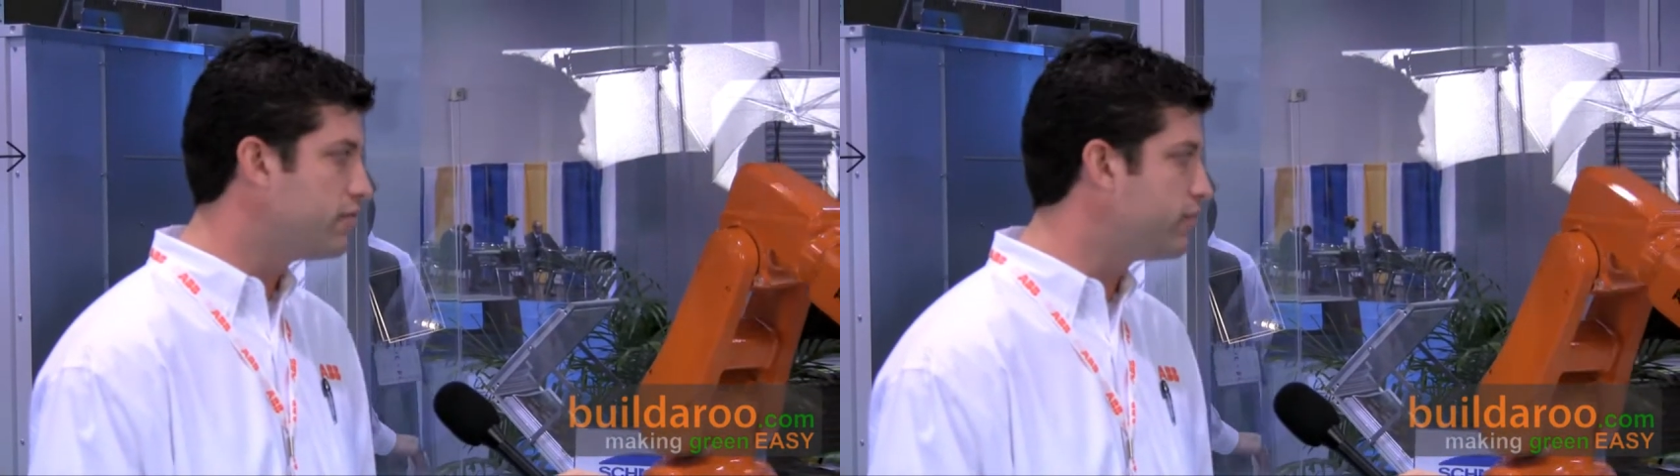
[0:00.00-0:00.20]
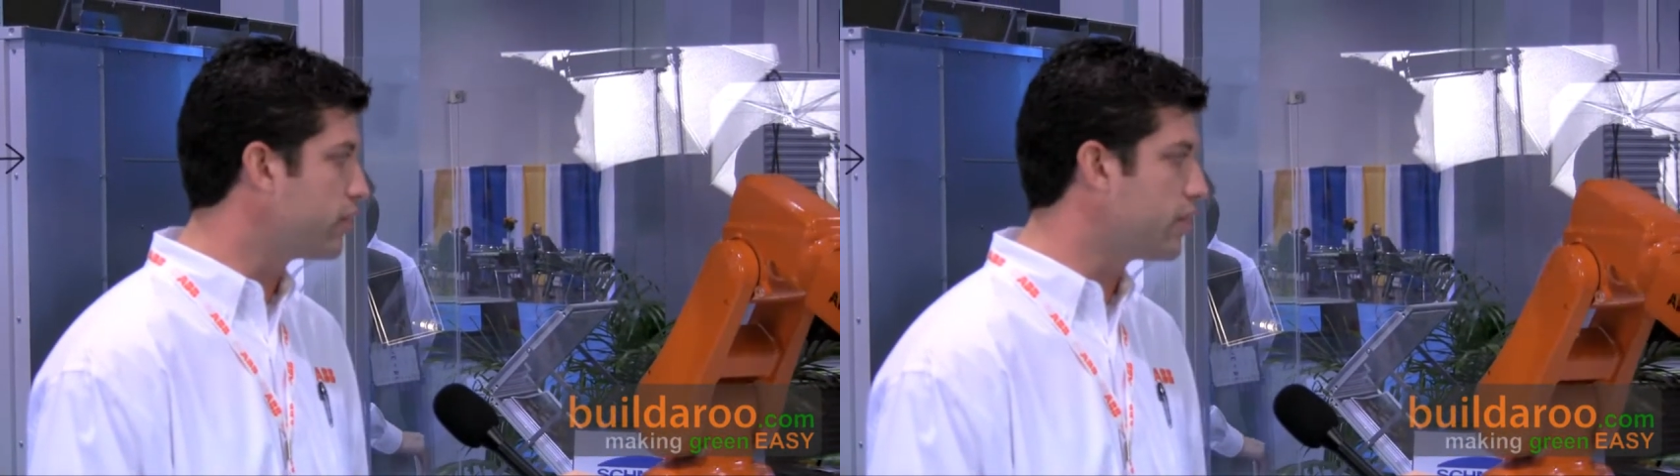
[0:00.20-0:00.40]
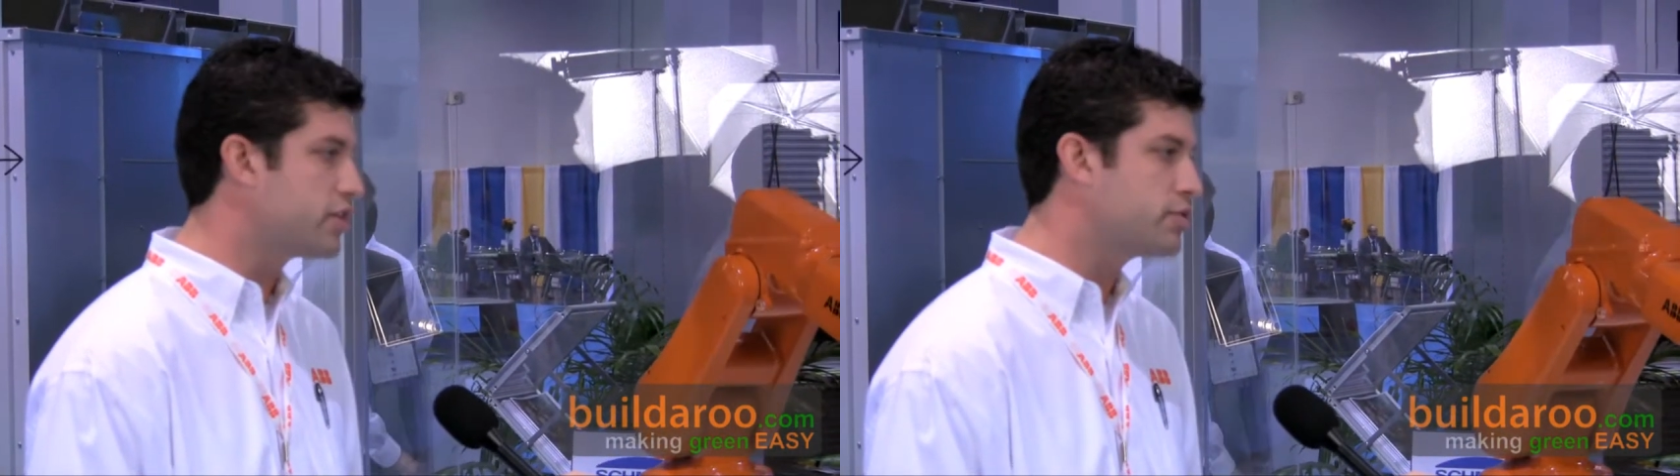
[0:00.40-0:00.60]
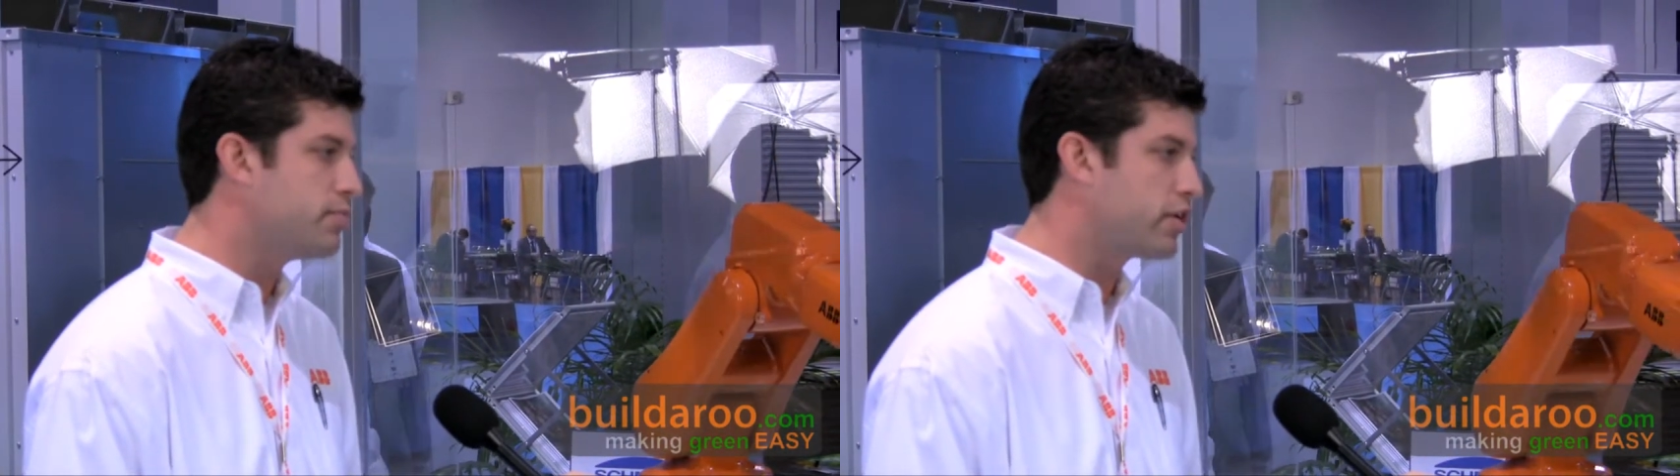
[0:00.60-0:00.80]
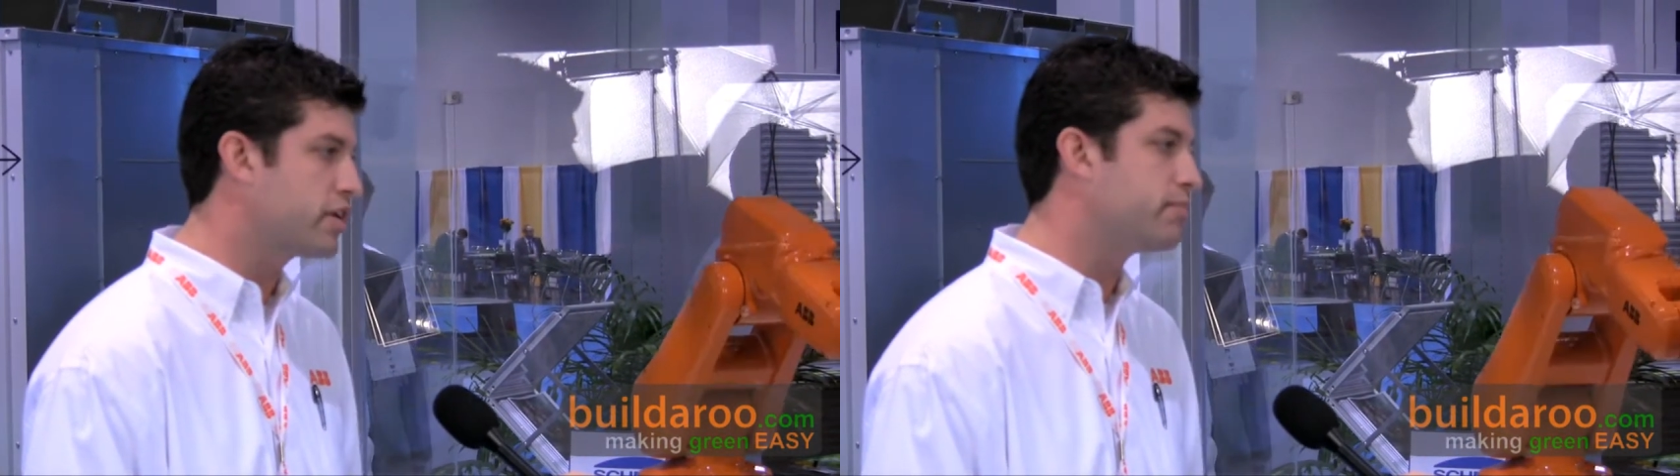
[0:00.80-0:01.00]
for uh,
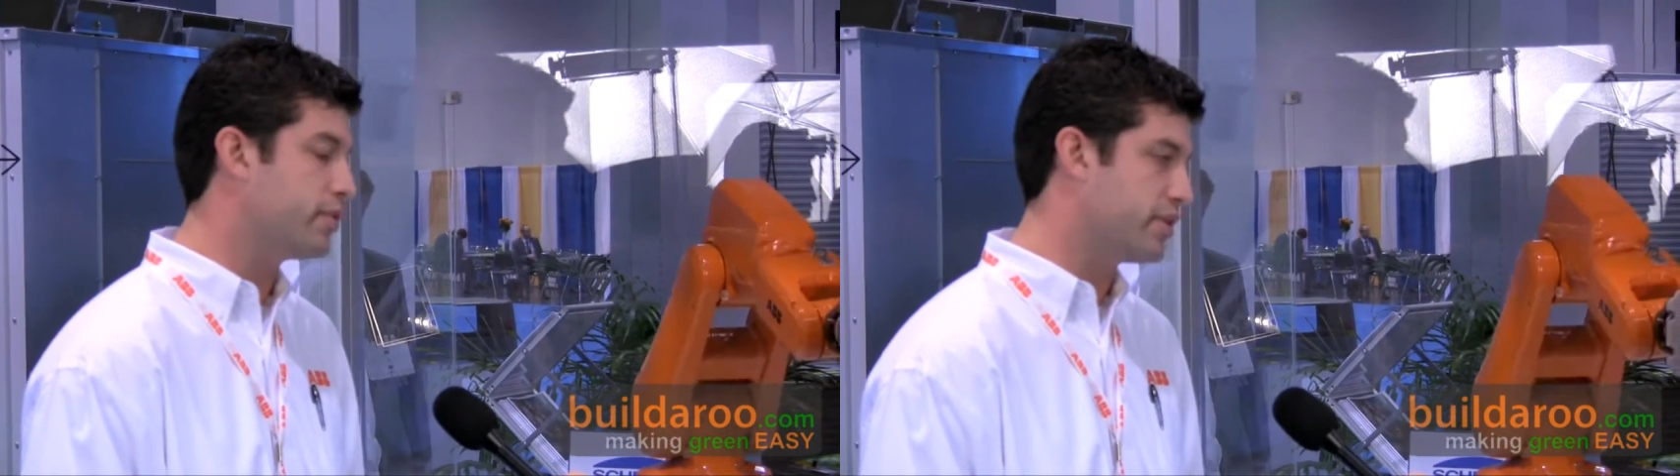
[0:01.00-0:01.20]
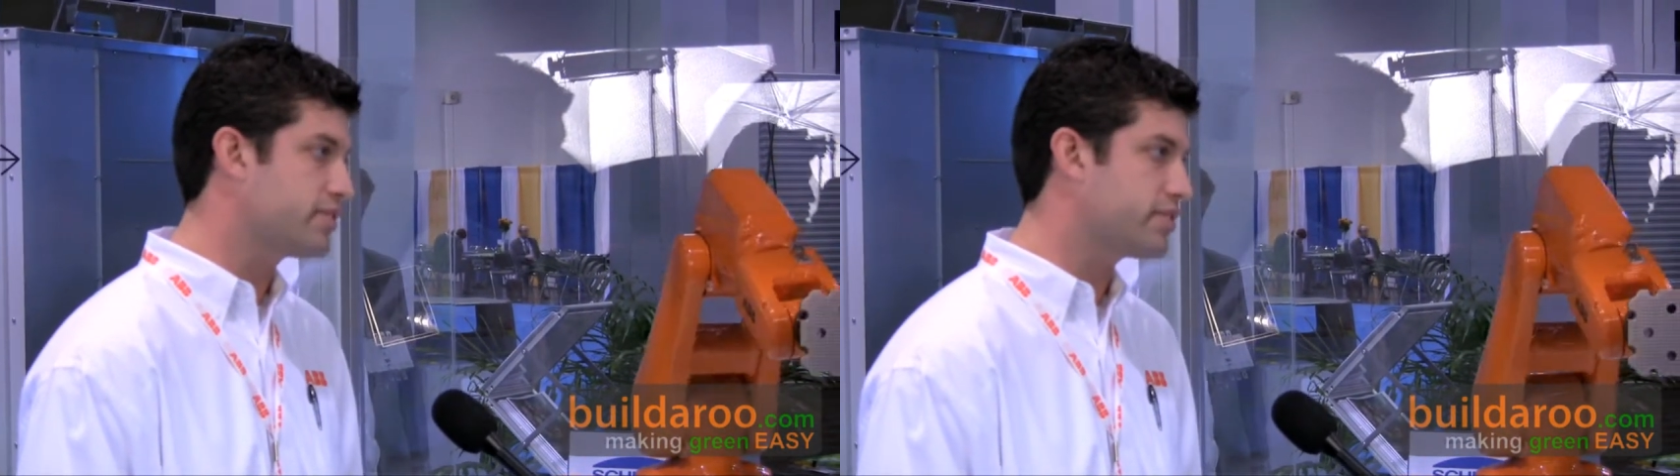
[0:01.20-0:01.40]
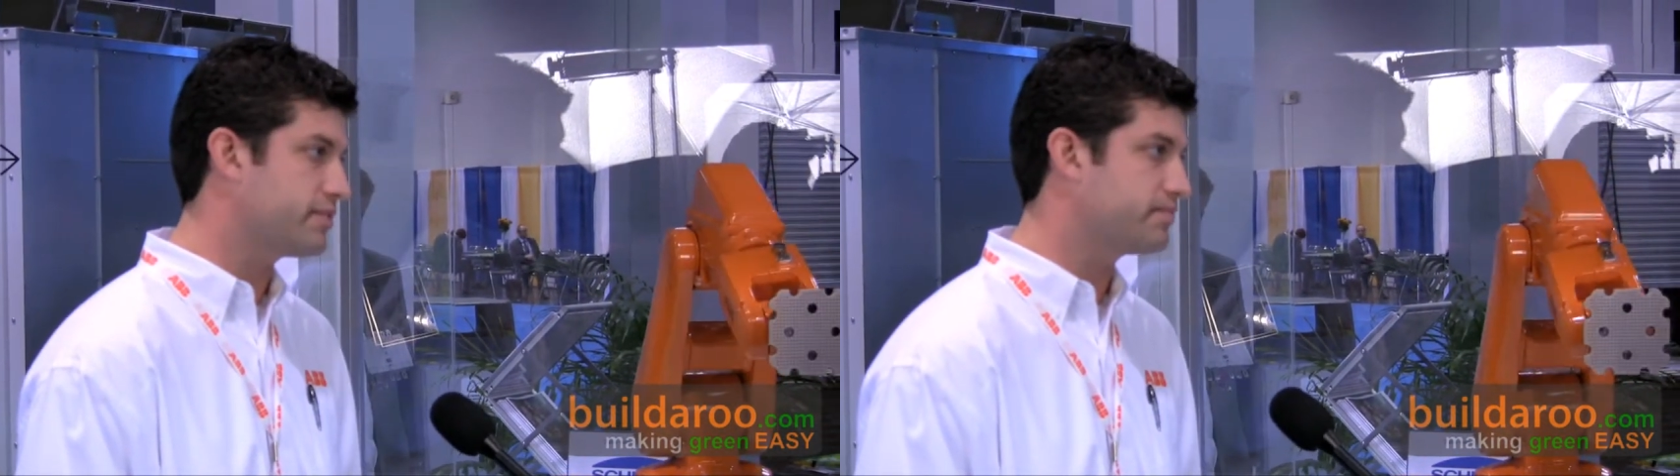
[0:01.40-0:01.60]
small components.